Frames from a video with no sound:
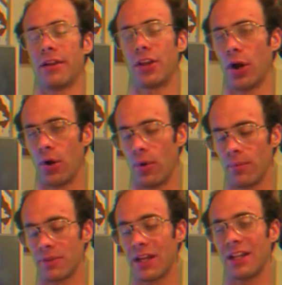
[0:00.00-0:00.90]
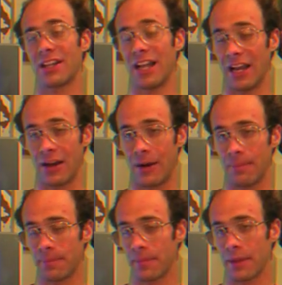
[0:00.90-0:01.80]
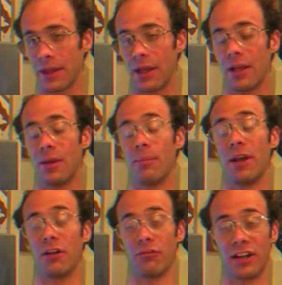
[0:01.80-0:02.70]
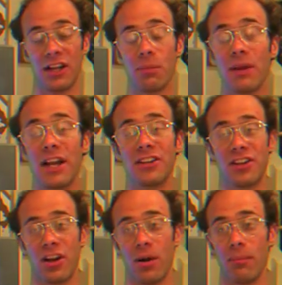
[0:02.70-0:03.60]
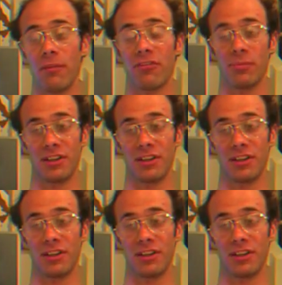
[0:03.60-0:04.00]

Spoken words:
so Sega made a real big jump from the